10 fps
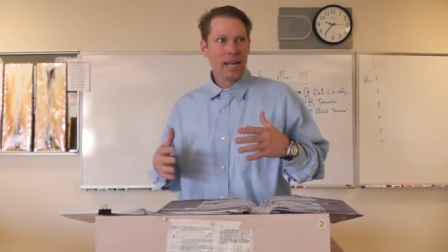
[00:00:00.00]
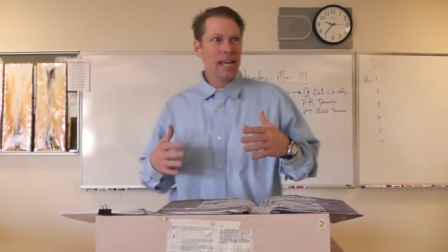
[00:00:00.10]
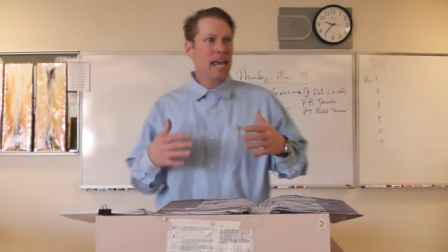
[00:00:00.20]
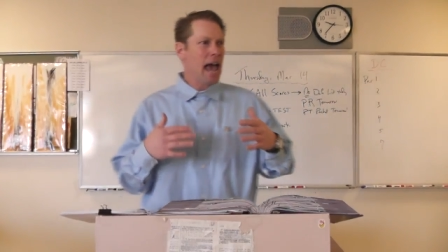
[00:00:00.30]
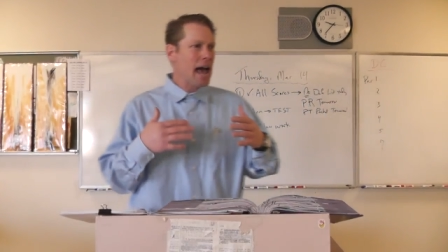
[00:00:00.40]

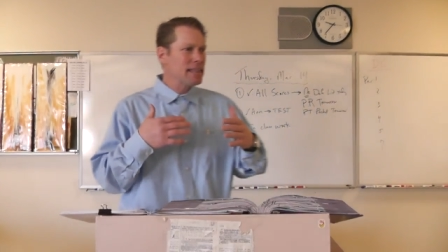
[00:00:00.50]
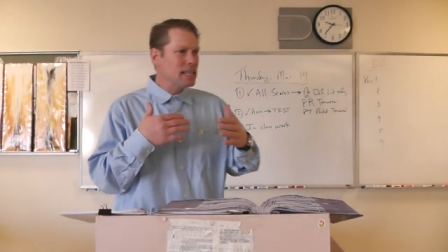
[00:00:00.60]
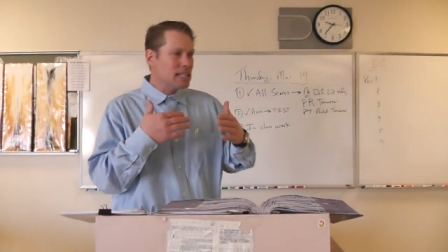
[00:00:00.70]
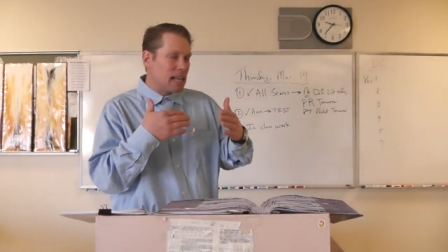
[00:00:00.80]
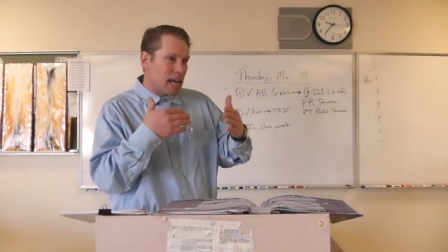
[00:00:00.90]
he had
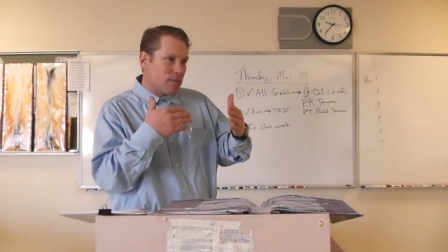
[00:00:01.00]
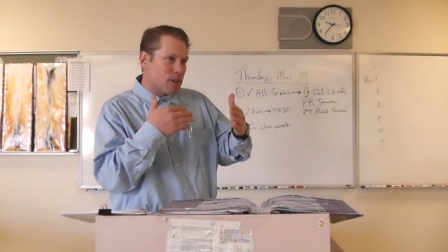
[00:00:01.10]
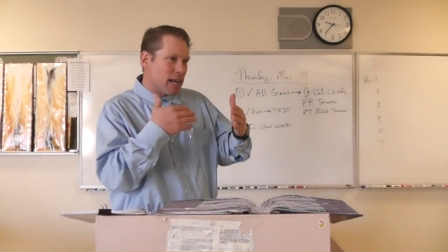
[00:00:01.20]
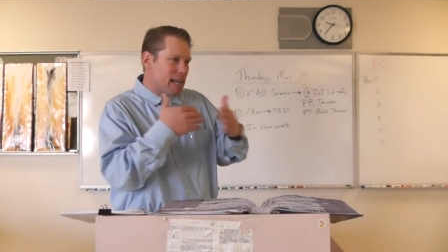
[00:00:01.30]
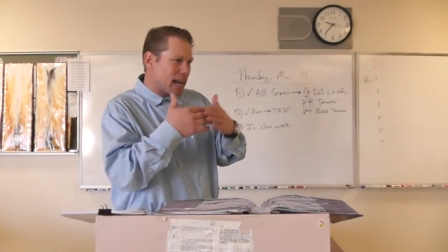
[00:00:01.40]
this kind
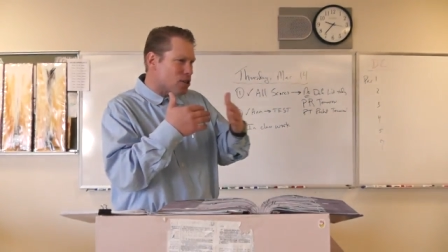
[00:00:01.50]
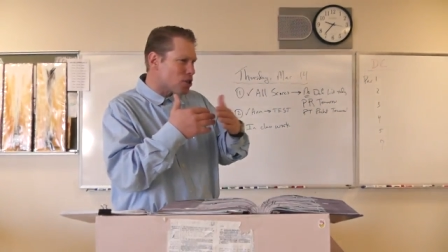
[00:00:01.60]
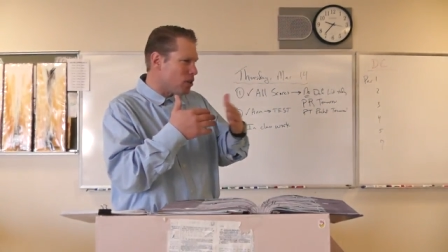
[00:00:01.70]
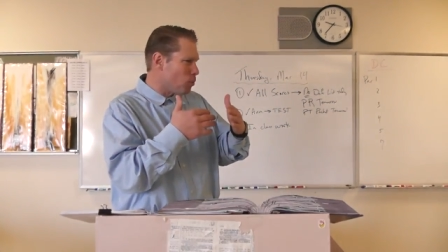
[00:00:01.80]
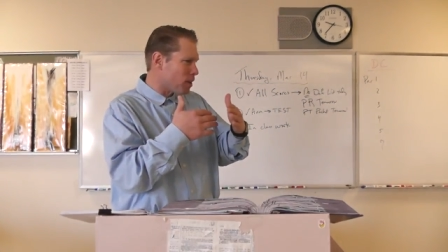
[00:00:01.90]
of
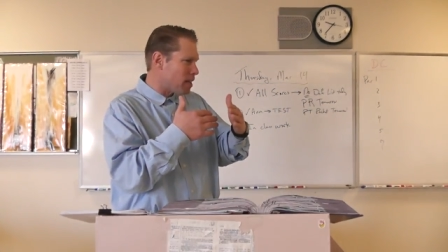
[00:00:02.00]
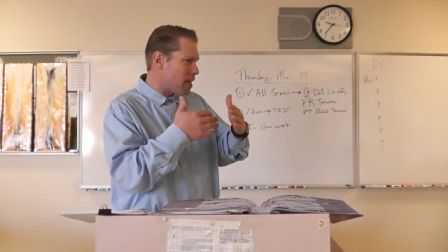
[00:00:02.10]
connection with